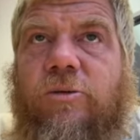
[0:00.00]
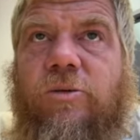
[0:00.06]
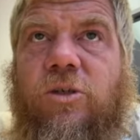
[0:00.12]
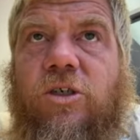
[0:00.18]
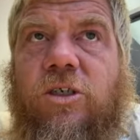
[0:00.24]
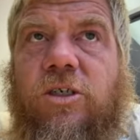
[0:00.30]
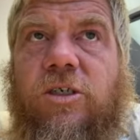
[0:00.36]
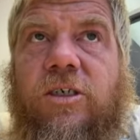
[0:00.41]
was
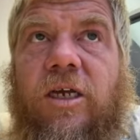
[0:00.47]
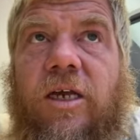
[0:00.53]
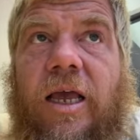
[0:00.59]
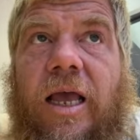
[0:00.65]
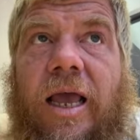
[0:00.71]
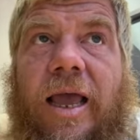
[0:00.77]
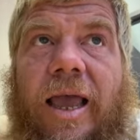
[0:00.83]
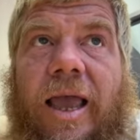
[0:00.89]
just,
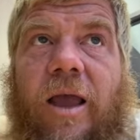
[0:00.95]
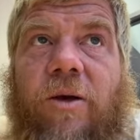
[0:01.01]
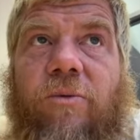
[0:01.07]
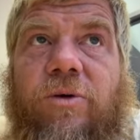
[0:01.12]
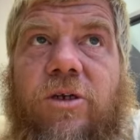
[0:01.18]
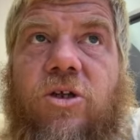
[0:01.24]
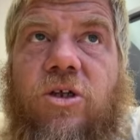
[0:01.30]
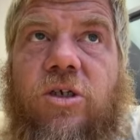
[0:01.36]
it
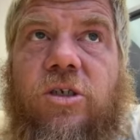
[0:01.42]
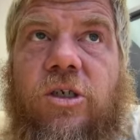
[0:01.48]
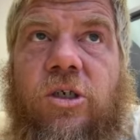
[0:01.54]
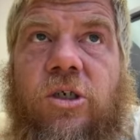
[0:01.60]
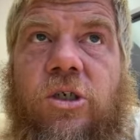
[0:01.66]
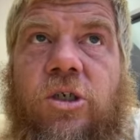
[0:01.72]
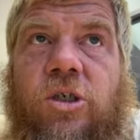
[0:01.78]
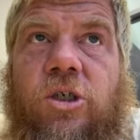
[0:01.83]
was just
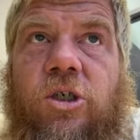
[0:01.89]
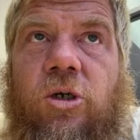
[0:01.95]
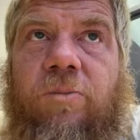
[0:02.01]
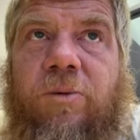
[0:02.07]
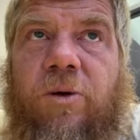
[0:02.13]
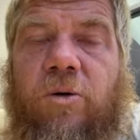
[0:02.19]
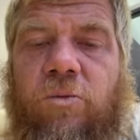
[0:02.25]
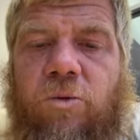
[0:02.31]

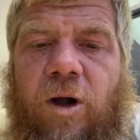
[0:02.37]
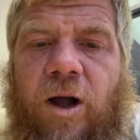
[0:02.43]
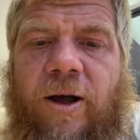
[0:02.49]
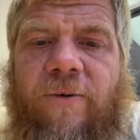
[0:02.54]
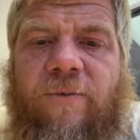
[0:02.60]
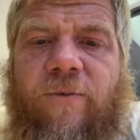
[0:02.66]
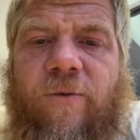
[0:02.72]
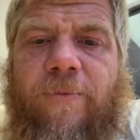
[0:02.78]
super
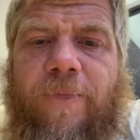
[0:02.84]
rough,